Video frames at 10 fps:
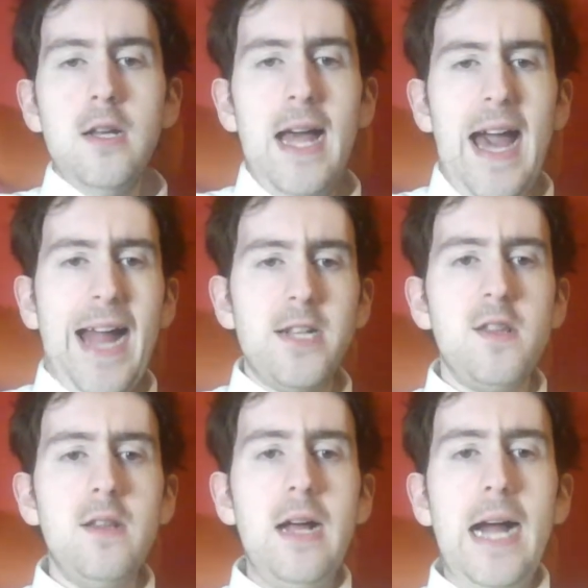and
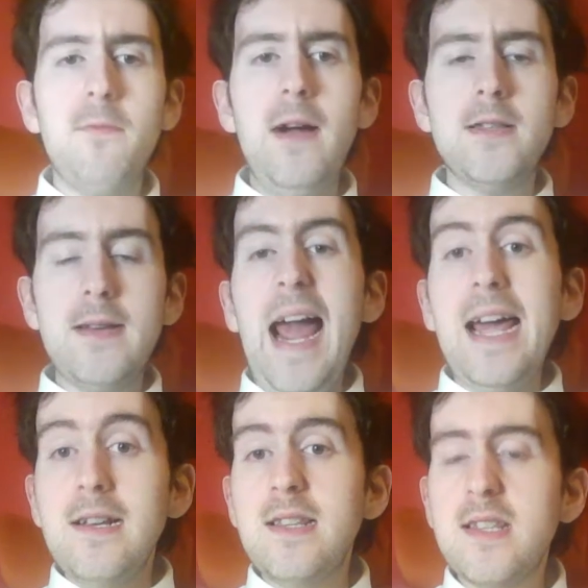just line around the
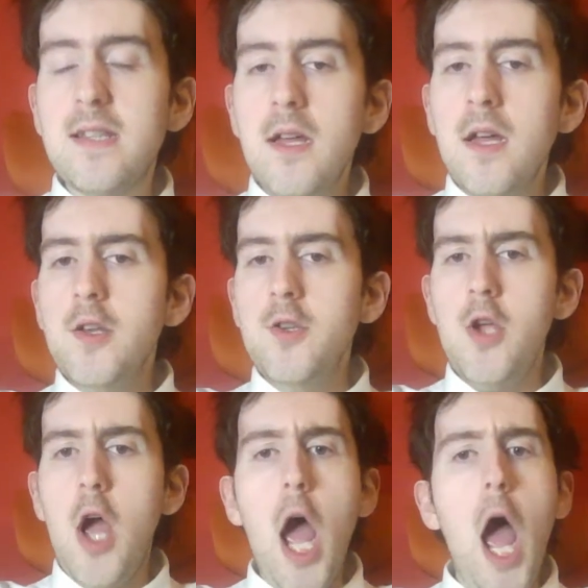gates?
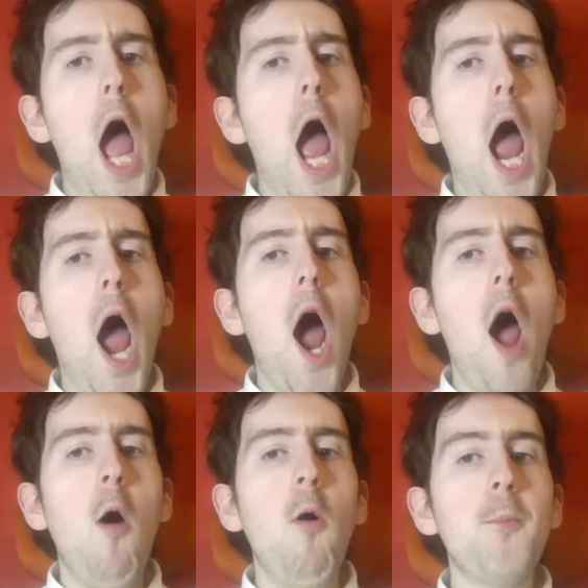
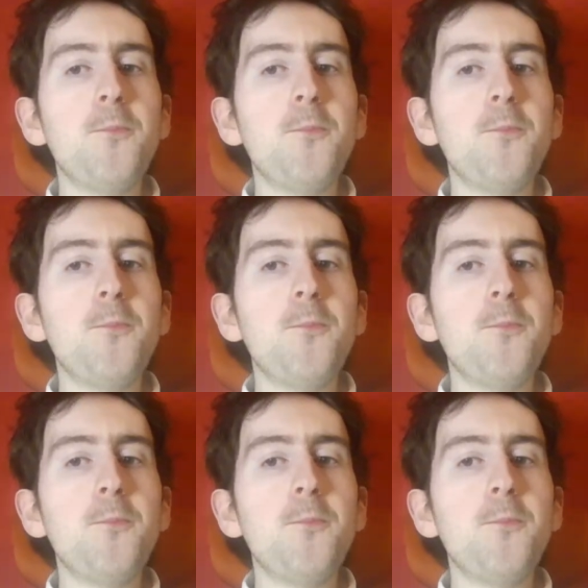No.